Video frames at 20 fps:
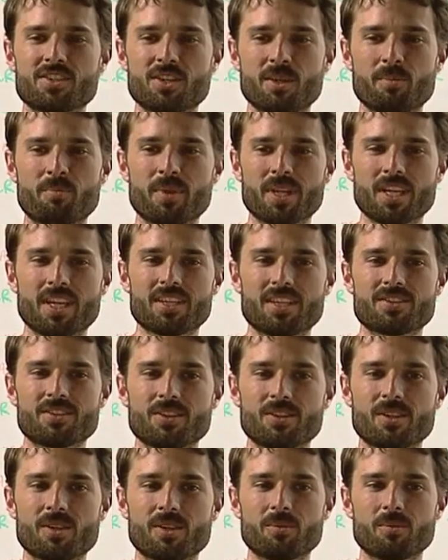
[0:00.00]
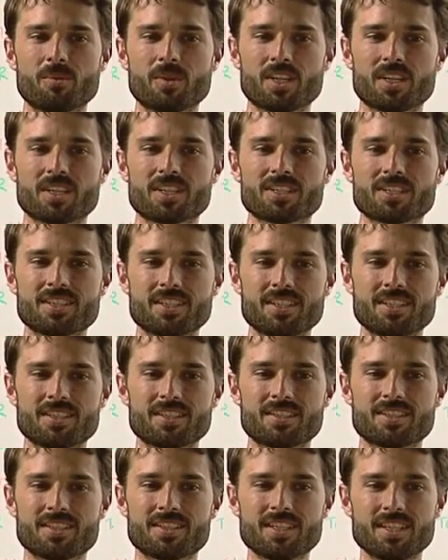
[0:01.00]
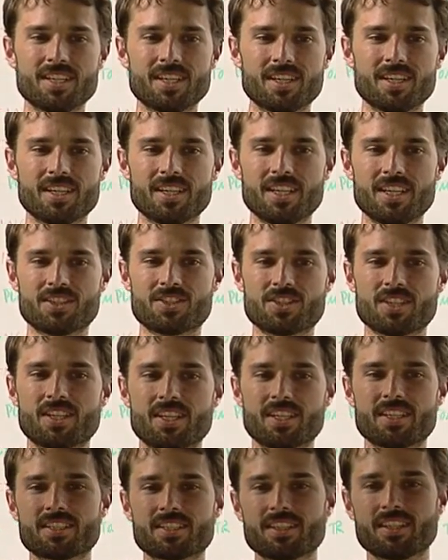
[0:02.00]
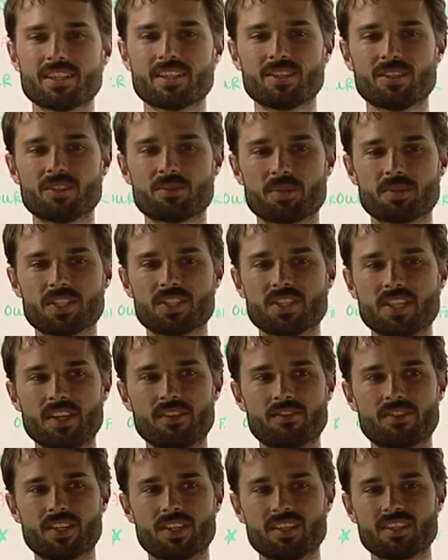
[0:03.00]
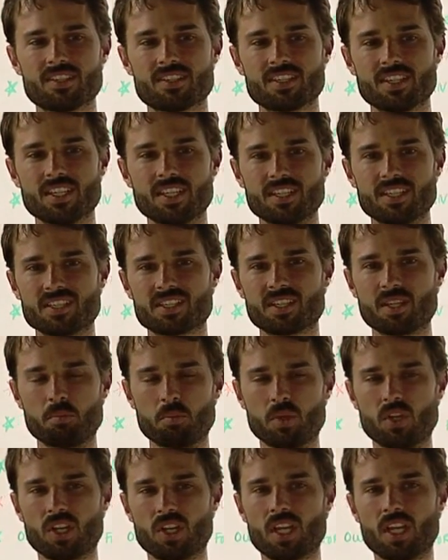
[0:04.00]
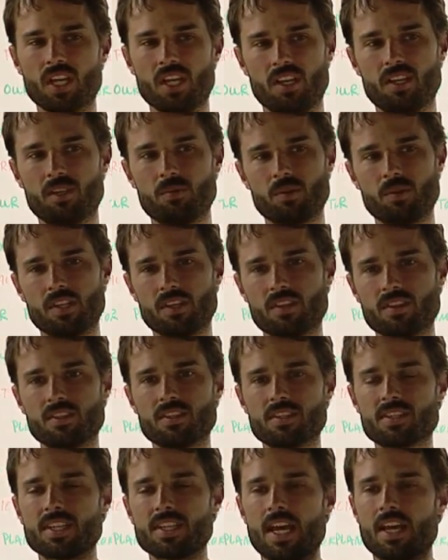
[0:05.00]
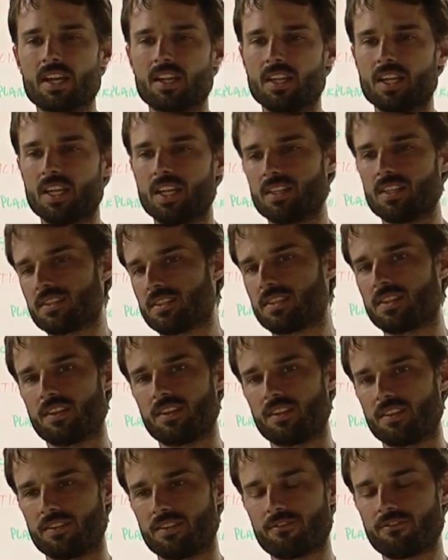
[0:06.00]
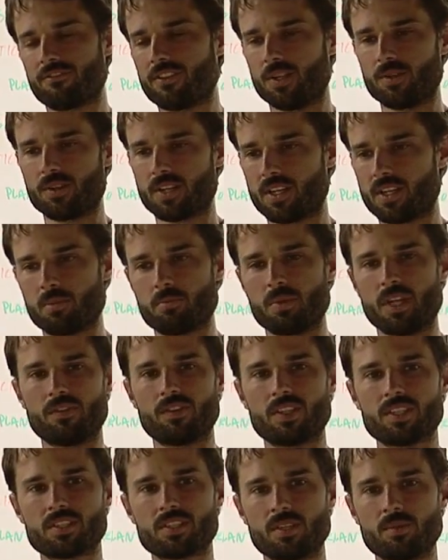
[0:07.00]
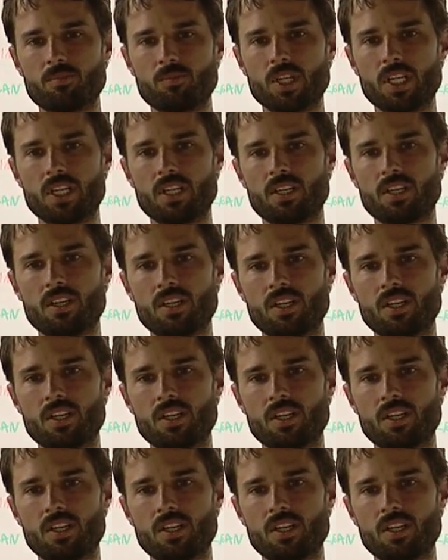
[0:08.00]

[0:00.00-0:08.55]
GPS unit works is uh, each of these little receivers is communicating with satellites that are floating above us somewhere.